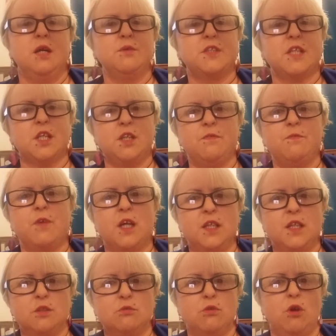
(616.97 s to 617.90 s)
actually
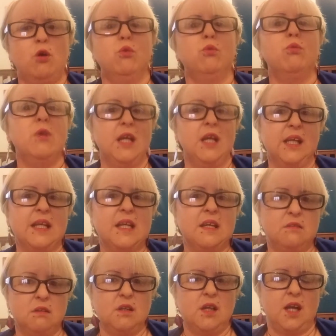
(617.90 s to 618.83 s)
finding the role
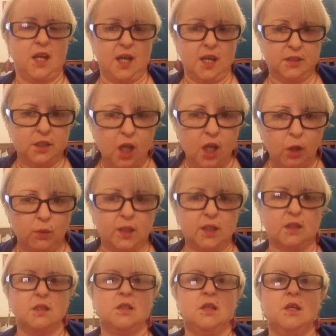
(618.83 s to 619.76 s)
really hard
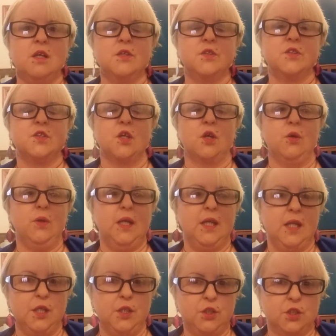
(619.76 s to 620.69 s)
going, so
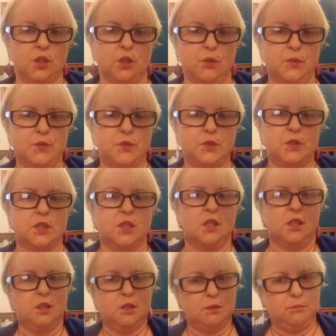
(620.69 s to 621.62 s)
he chose
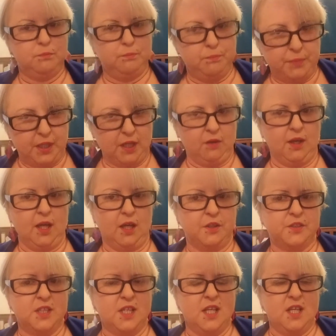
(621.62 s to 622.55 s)
to bow
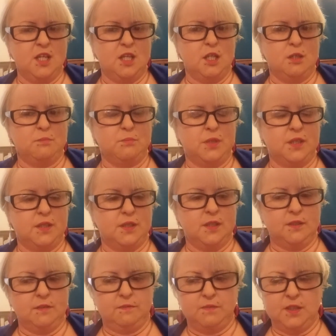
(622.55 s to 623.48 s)
out. But
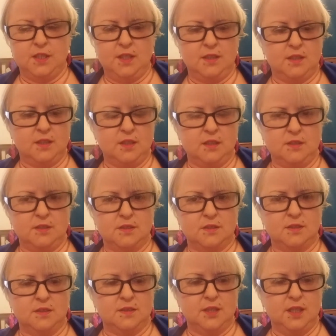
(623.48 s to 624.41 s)
the funny thing is,
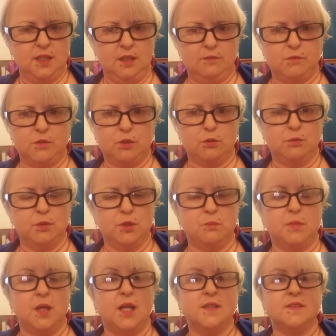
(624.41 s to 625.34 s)
since he left Criminal
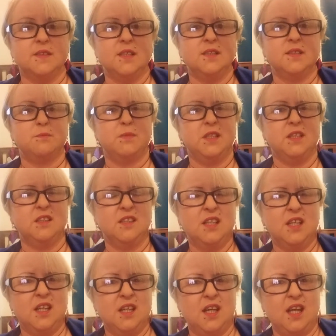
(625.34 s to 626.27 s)
Minds, he's been
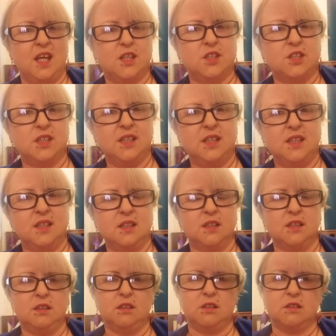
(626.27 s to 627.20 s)
actually in
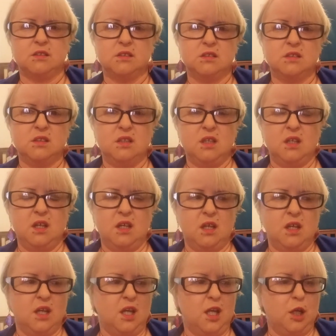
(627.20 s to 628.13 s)
a lot
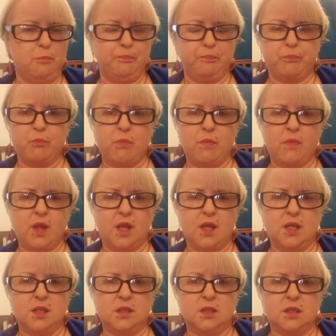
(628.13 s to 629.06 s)

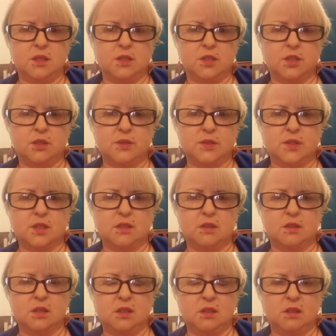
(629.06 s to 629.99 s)
in shows that are